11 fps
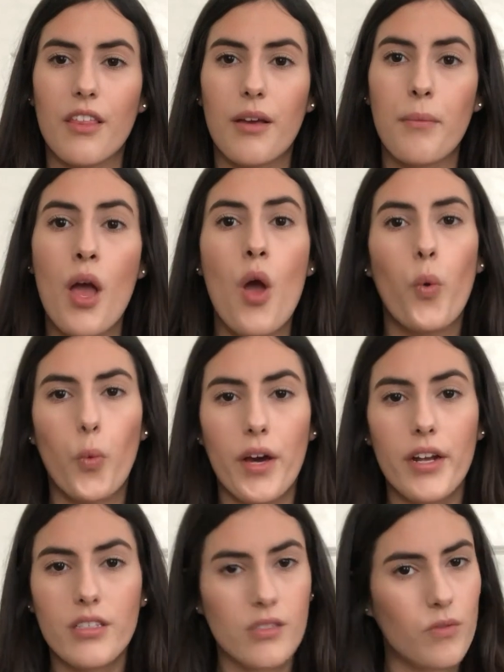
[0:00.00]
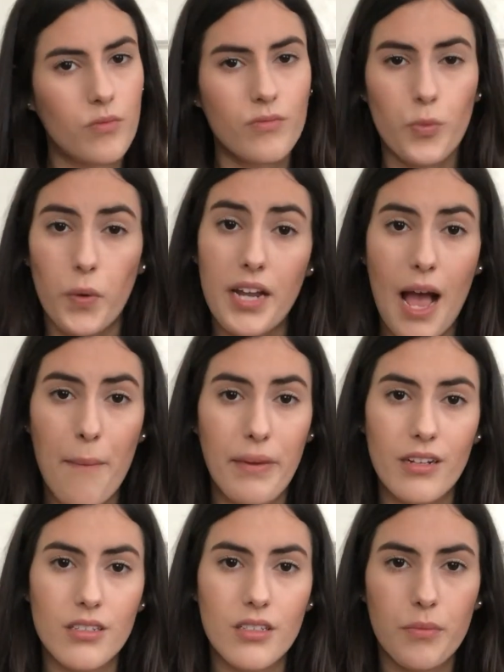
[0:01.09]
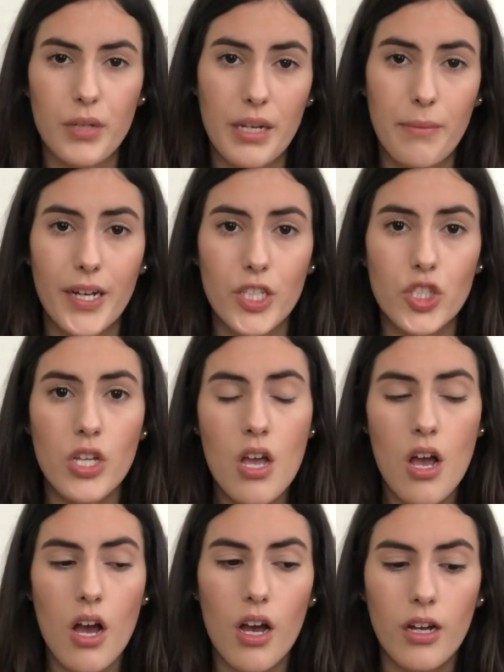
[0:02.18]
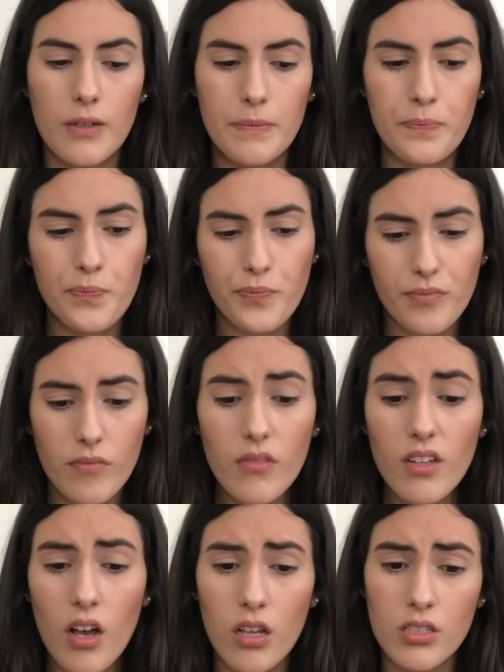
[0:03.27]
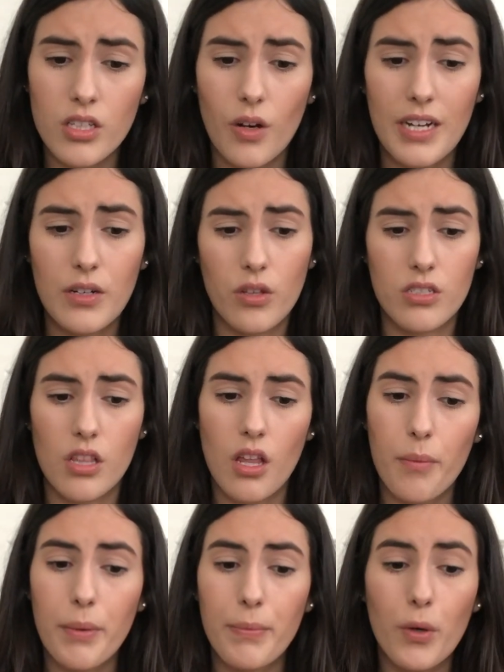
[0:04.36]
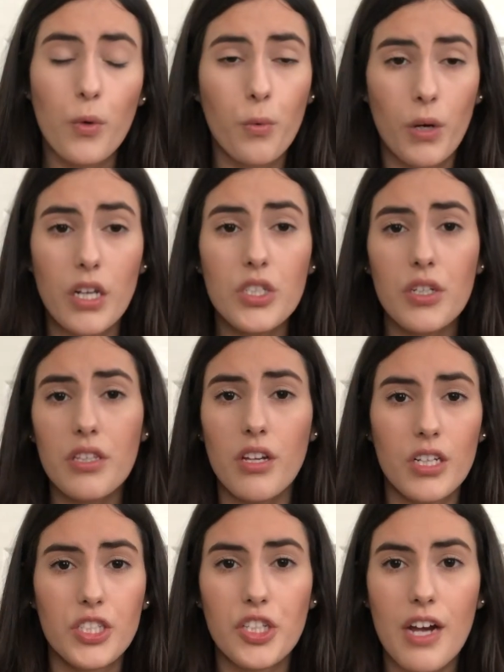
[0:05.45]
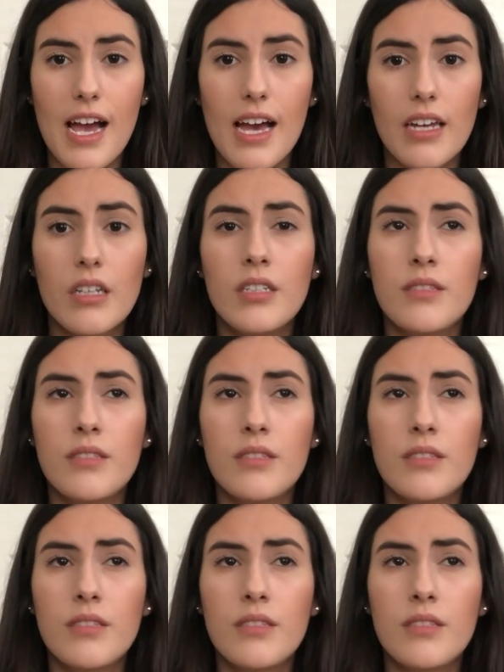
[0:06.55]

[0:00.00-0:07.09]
them what happened, pretty much. Also, I know there's a lot of people who work during their undergrad.